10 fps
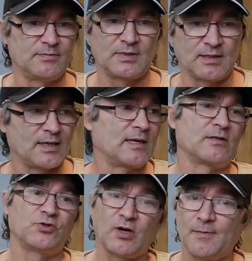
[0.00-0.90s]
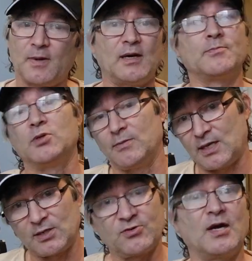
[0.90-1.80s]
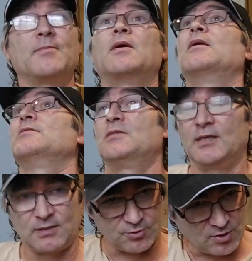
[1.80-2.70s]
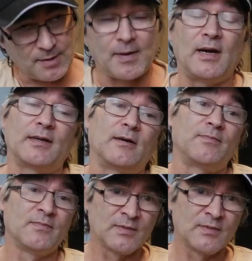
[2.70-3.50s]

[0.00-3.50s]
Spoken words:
Take out the tripod, put them on a tripod, set the tripod up,